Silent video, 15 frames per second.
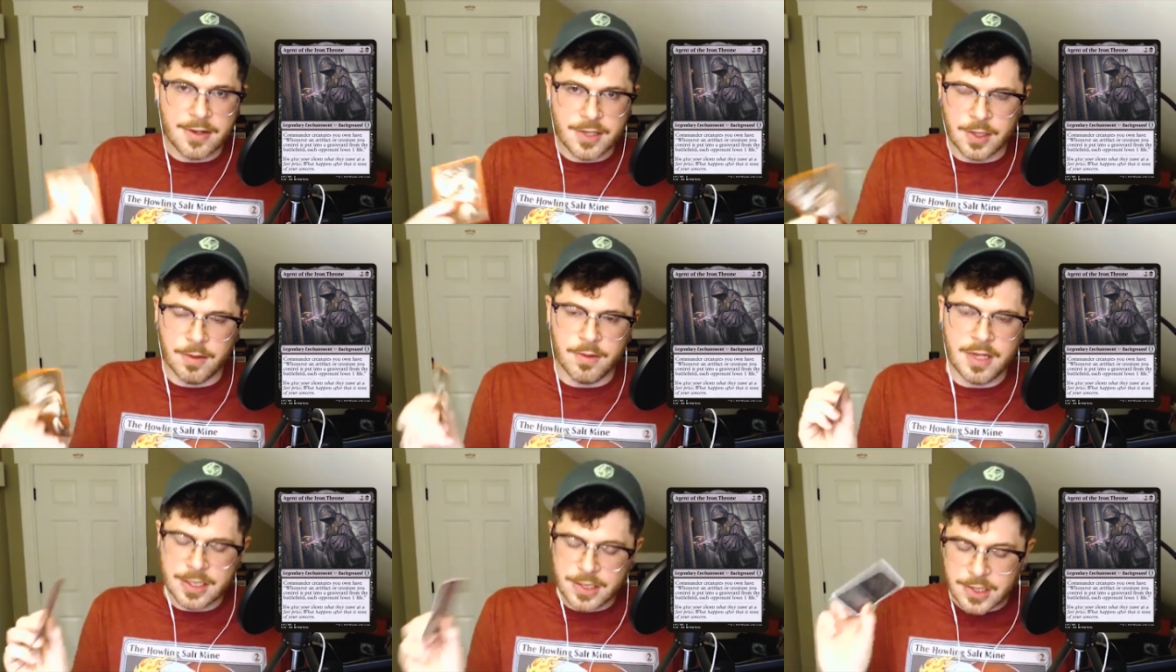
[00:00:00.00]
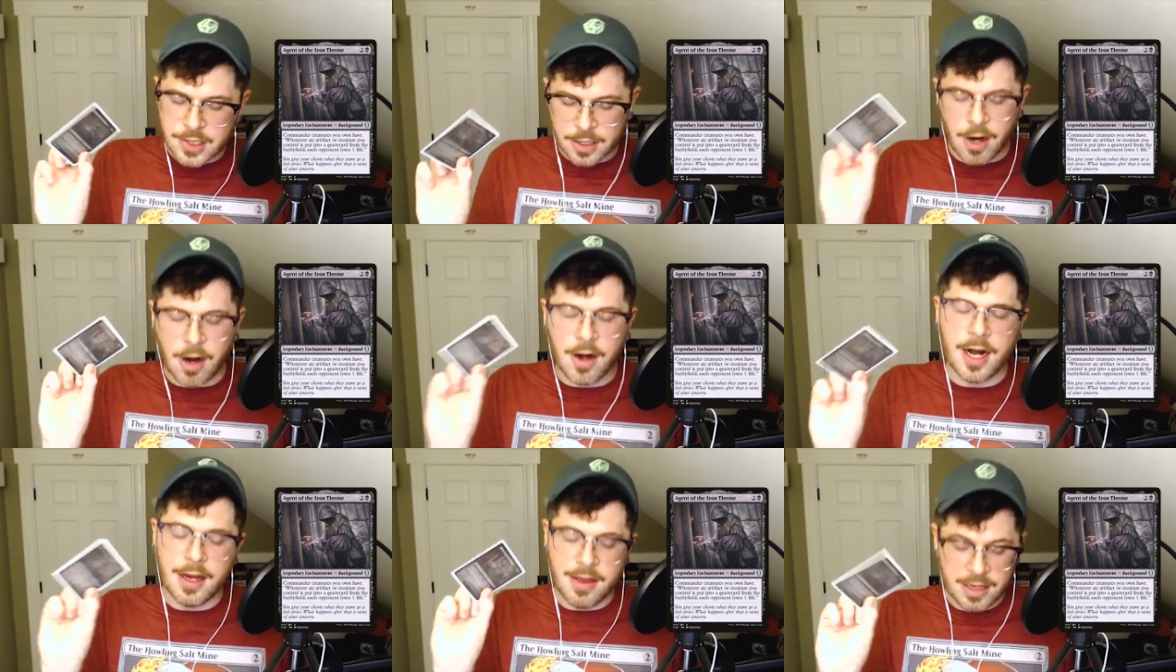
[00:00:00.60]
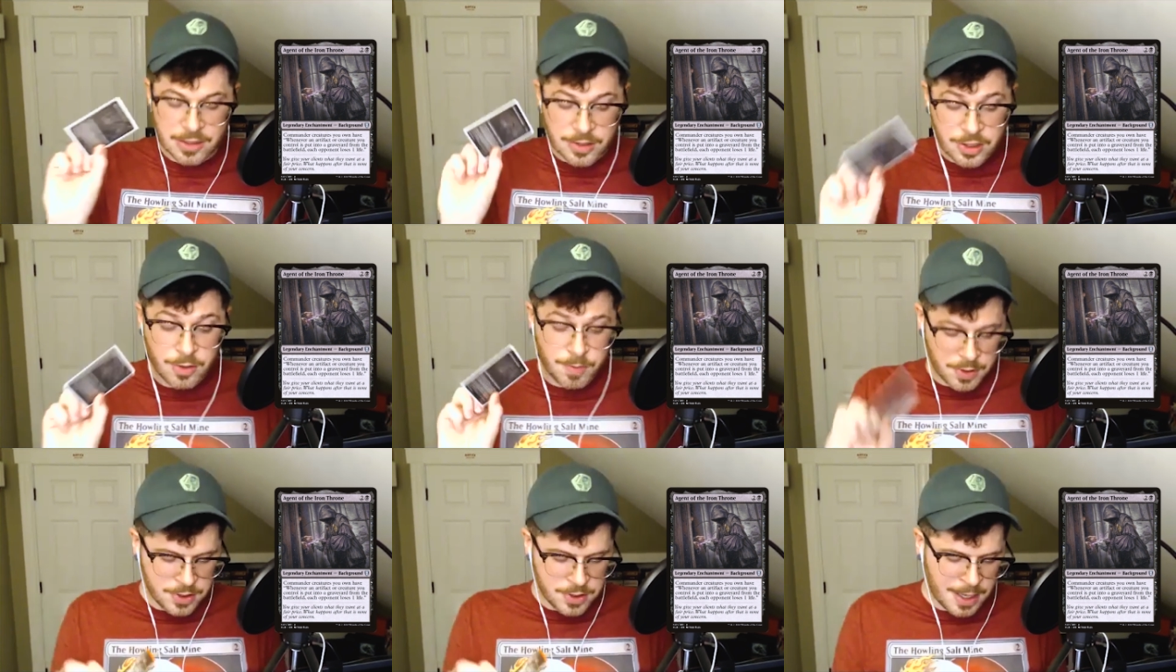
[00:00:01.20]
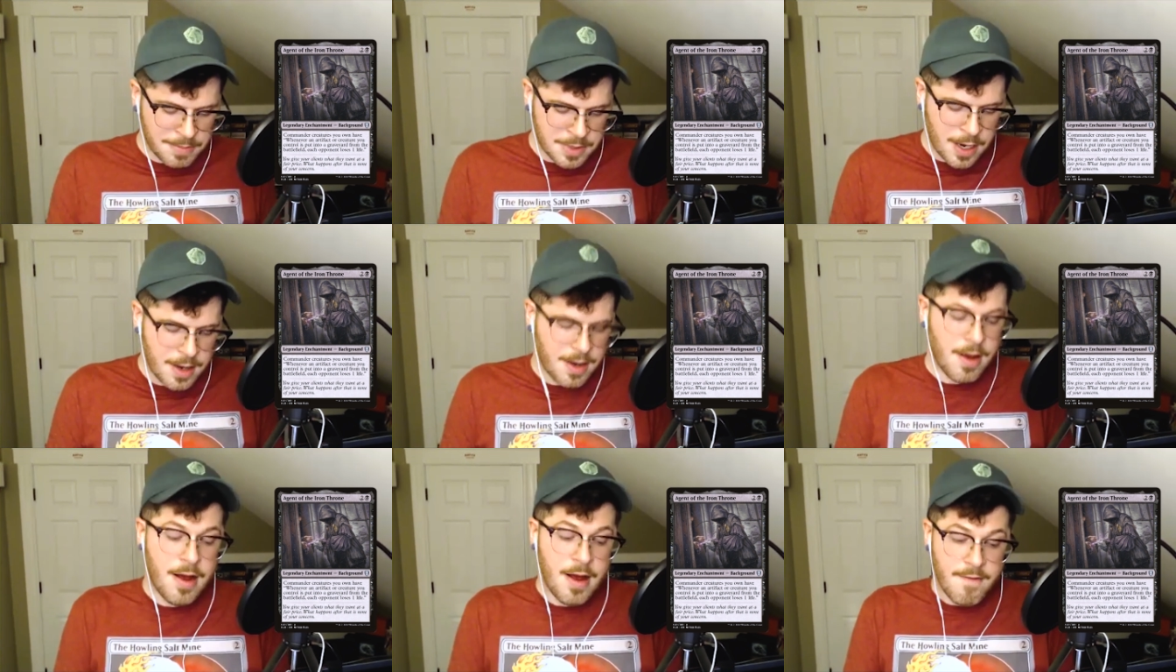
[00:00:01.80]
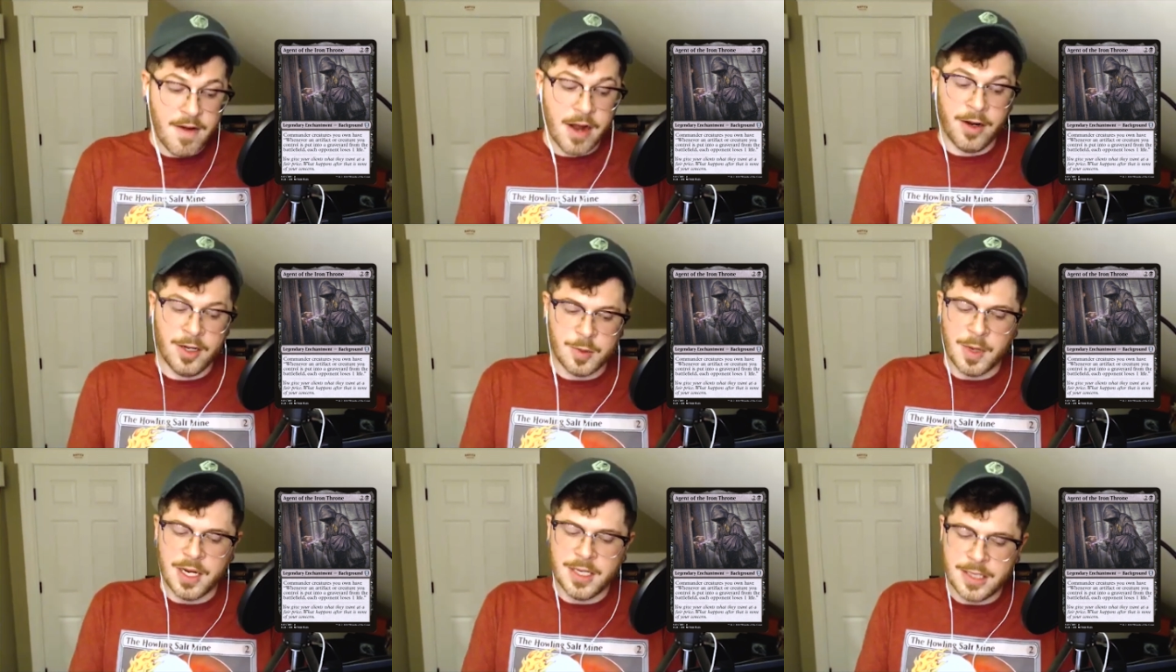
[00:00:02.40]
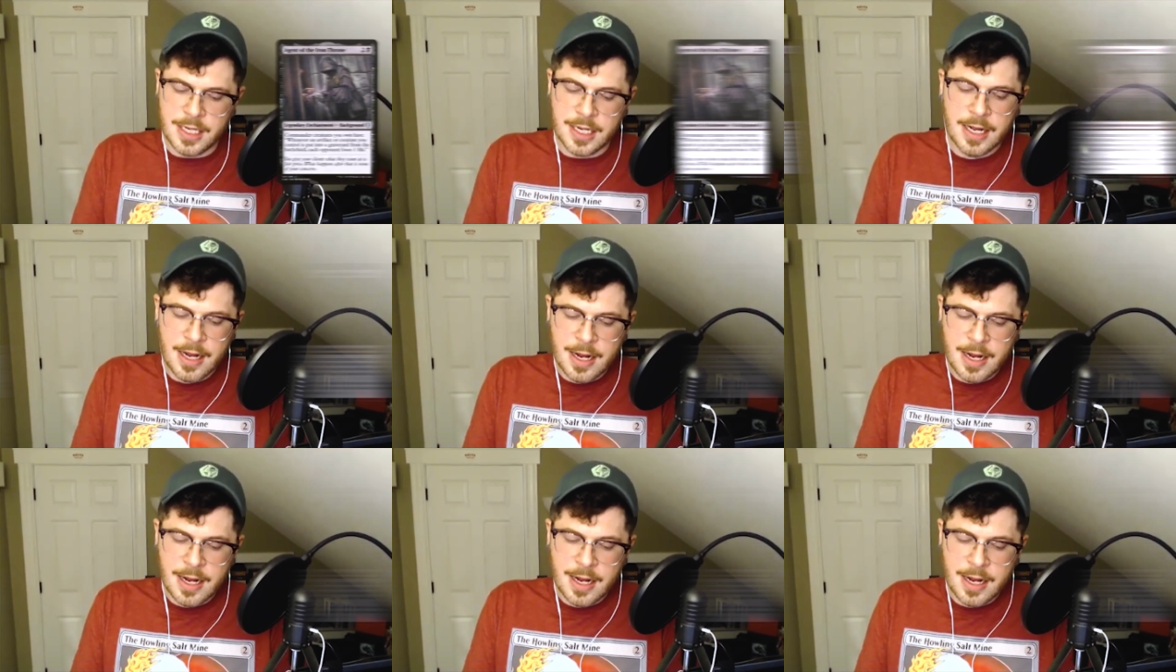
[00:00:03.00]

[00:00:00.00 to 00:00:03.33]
So this is a card that I think is super slept on. Very spicy.